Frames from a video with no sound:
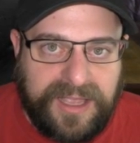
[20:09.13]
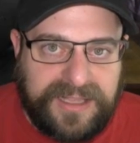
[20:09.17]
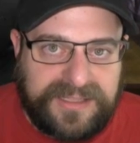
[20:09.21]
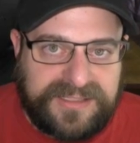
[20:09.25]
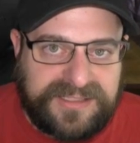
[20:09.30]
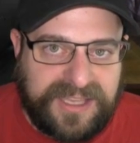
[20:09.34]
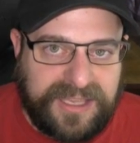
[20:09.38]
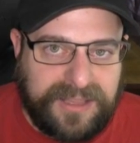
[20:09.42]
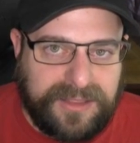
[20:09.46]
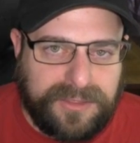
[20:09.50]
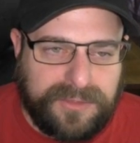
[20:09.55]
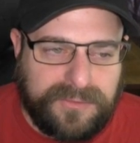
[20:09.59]

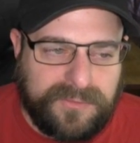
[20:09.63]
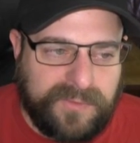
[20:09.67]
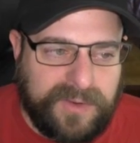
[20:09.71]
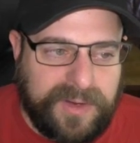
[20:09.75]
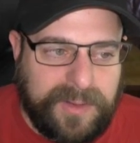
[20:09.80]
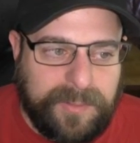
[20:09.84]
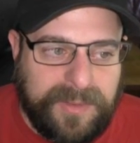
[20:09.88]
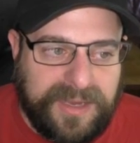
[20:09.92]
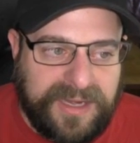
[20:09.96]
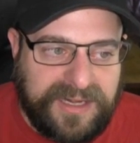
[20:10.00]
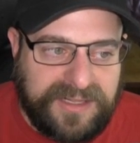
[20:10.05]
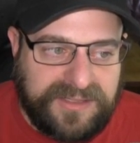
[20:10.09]
It's like
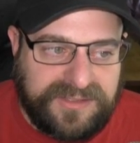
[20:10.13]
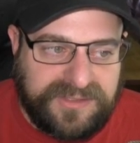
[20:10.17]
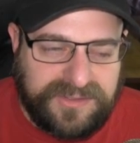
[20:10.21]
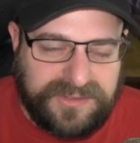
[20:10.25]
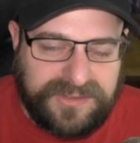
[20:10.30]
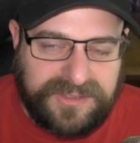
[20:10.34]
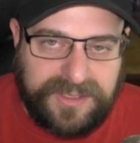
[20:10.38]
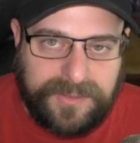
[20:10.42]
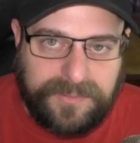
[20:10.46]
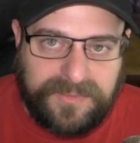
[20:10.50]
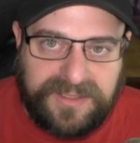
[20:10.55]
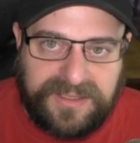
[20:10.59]
3
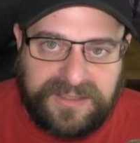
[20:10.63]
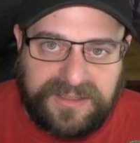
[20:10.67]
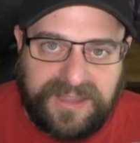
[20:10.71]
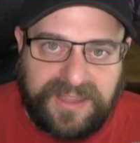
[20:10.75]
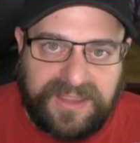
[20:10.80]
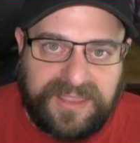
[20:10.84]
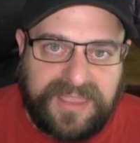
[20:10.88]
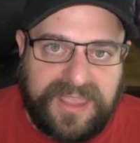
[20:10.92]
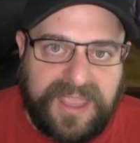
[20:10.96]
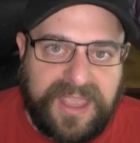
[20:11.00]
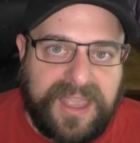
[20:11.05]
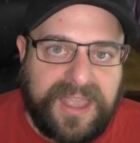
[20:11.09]
minutes or something
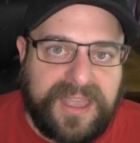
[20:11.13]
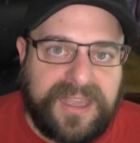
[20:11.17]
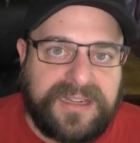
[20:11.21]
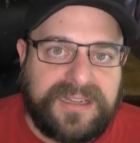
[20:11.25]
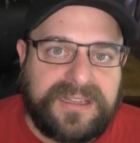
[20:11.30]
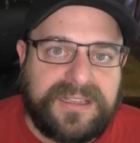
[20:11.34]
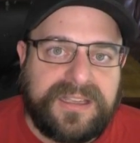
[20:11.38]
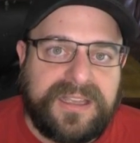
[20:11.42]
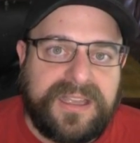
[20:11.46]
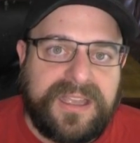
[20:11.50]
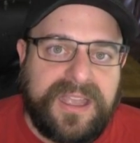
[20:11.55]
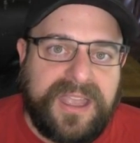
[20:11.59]
like
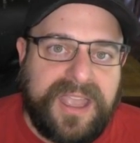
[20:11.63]
that.